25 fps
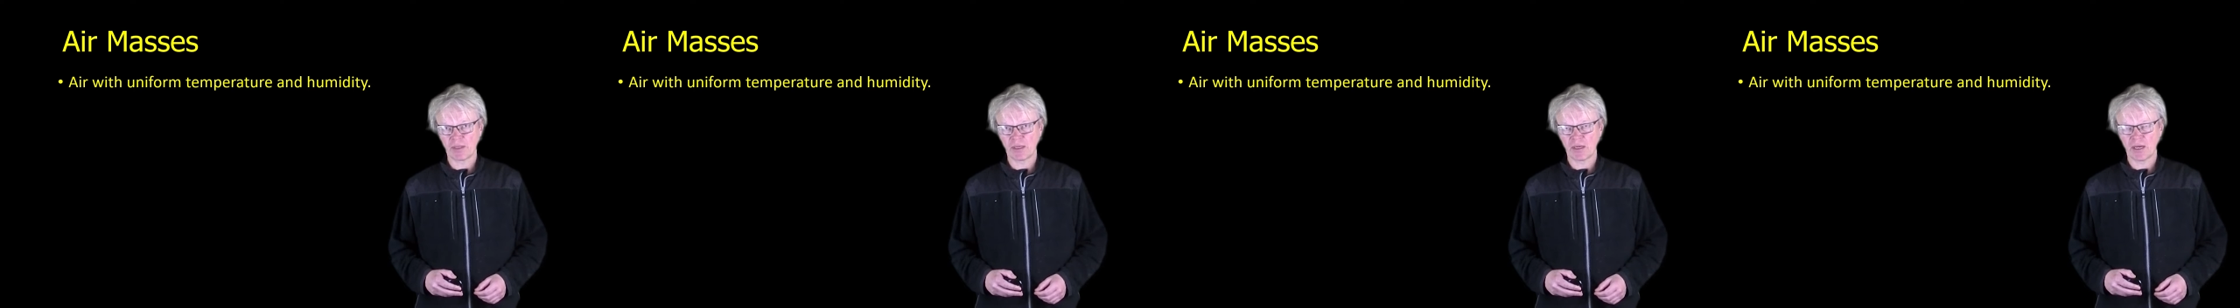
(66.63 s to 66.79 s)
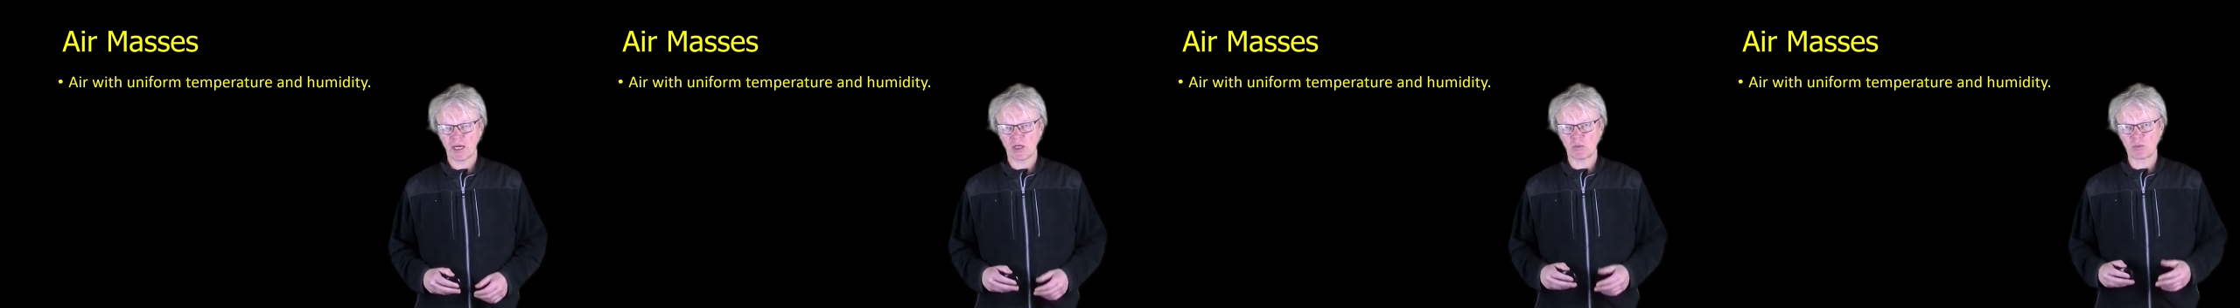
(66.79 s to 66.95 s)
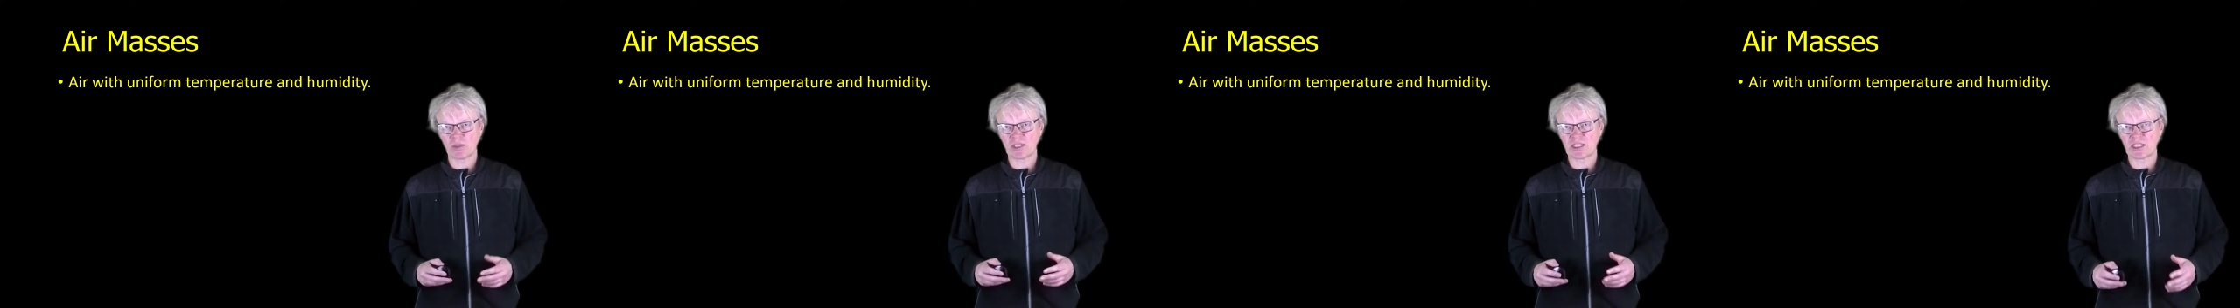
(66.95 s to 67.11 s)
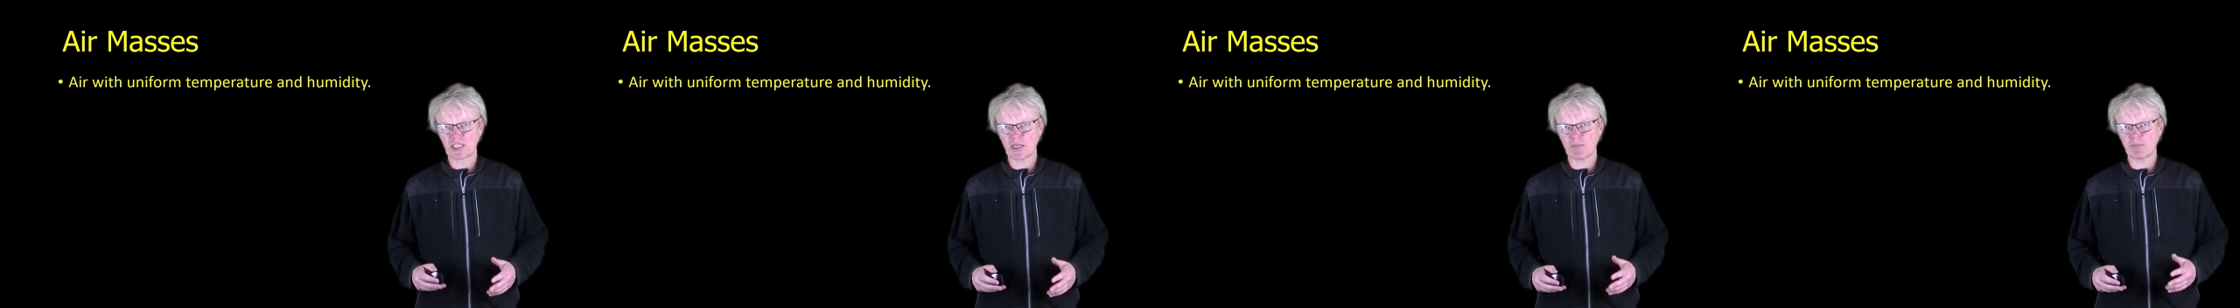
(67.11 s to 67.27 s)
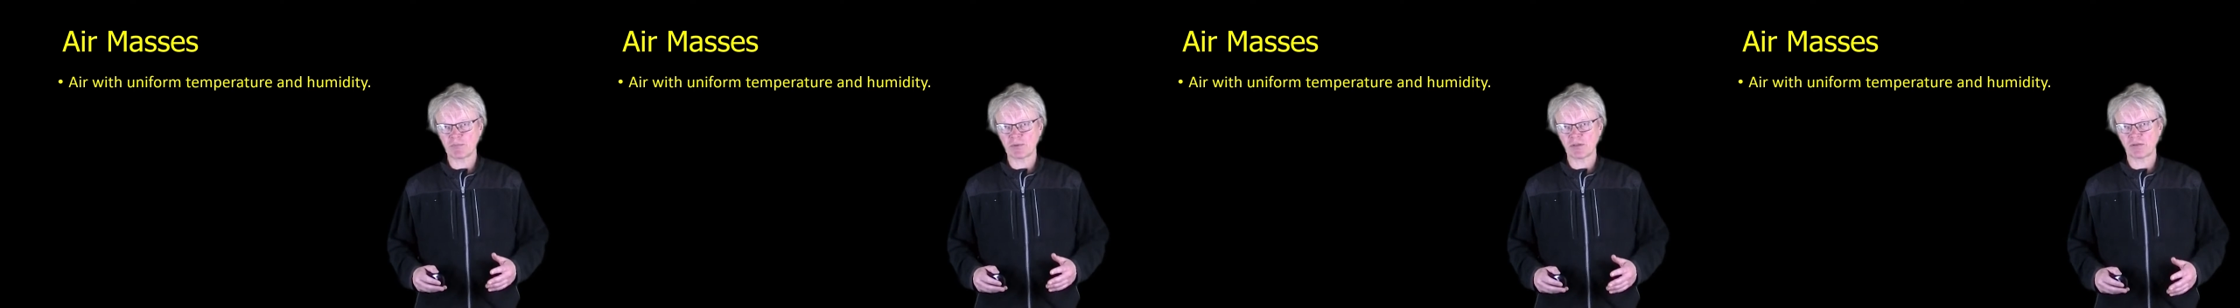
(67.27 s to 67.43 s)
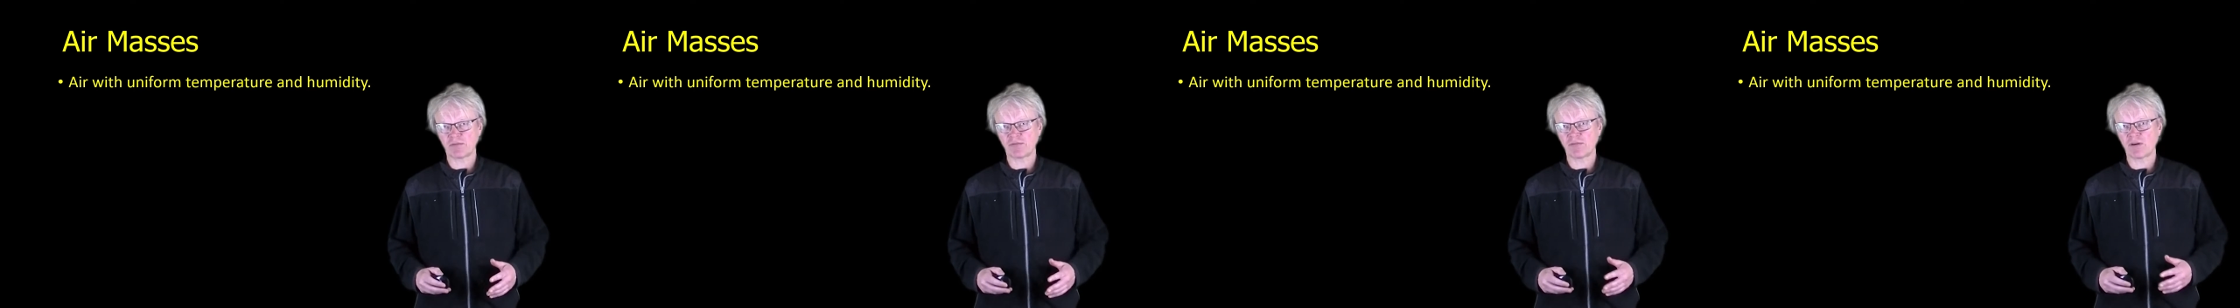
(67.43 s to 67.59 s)
and we
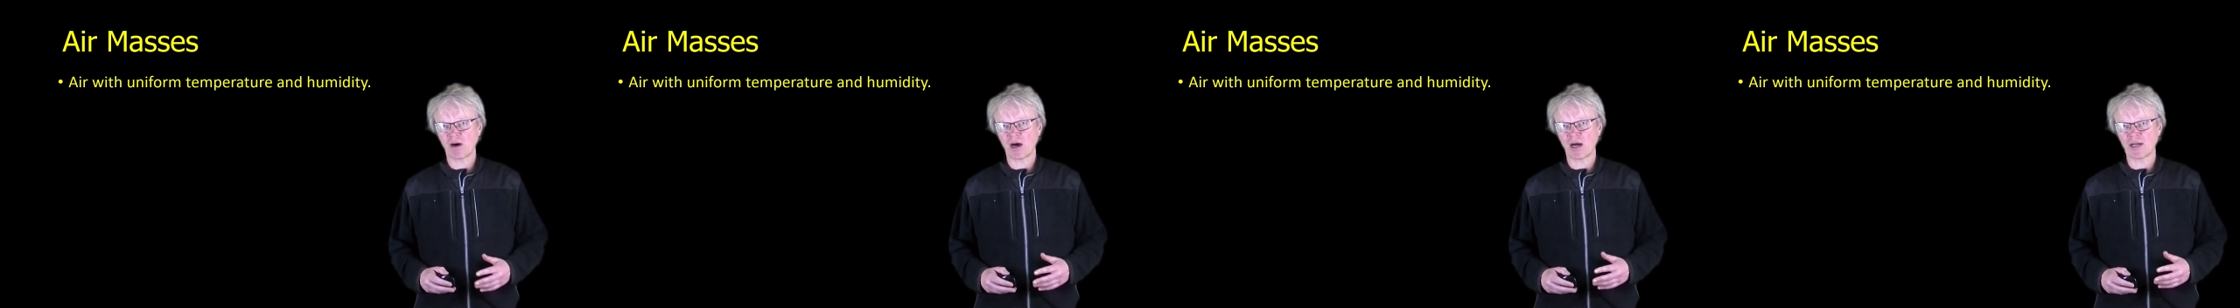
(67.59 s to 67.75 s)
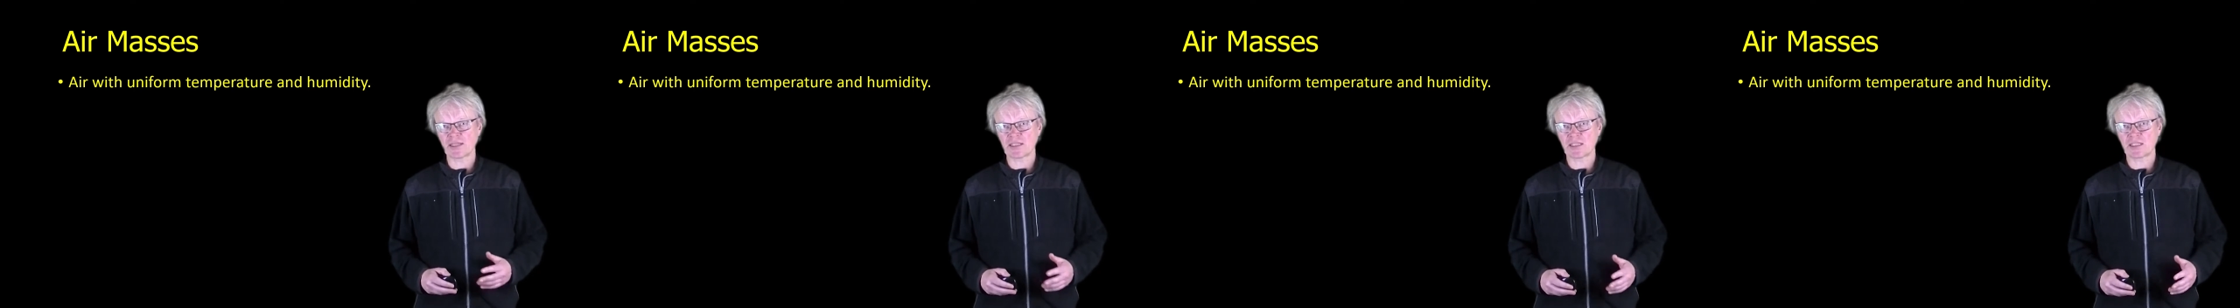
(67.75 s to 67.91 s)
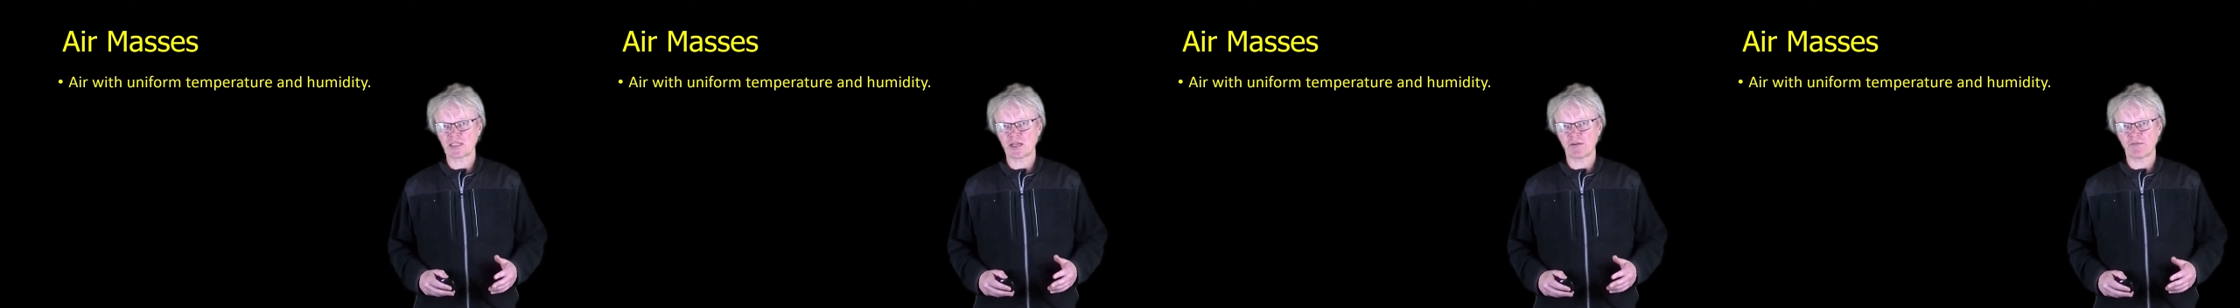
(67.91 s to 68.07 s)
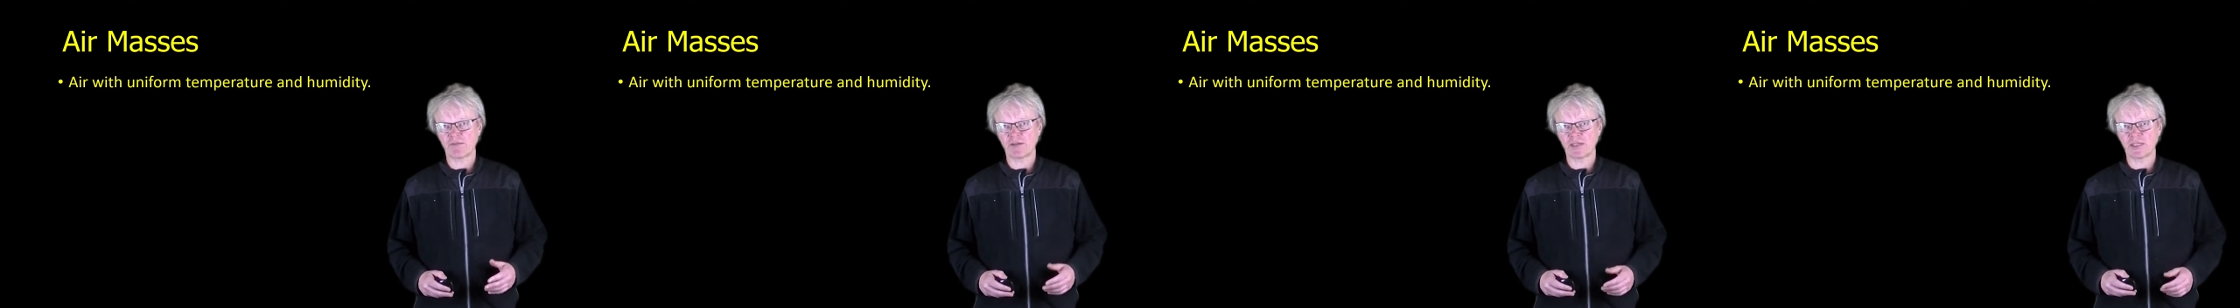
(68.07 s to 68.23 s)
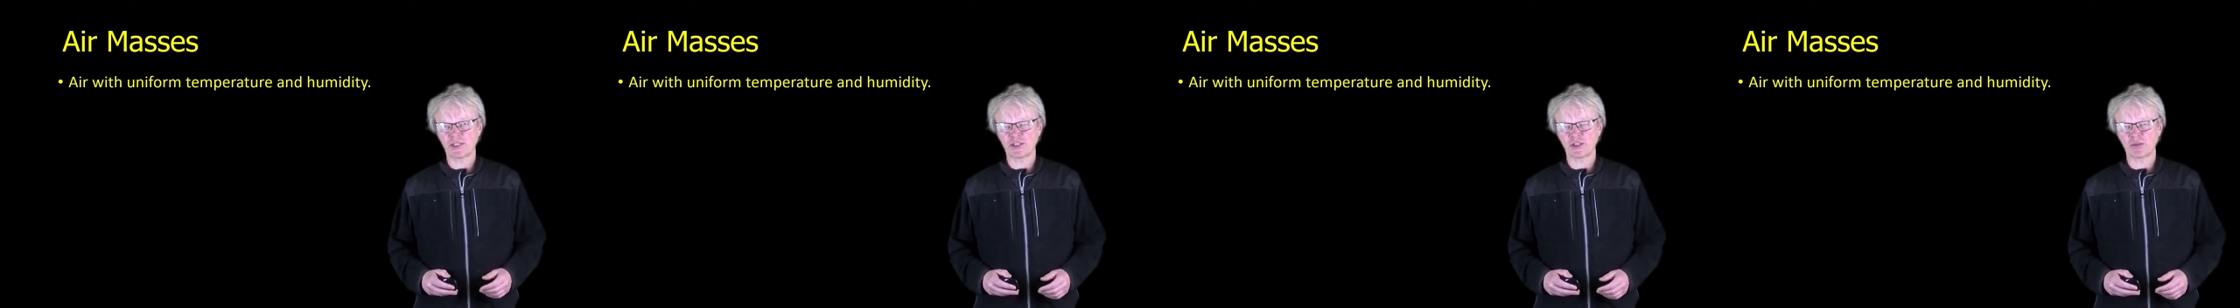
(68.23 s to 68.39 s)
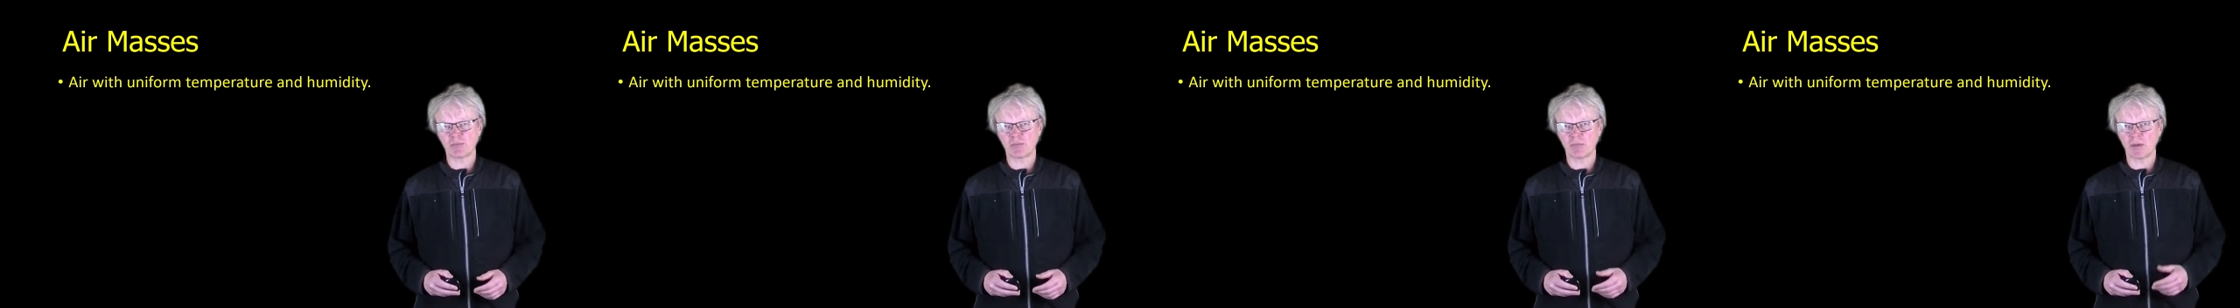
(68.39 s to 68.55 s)
simplify its definition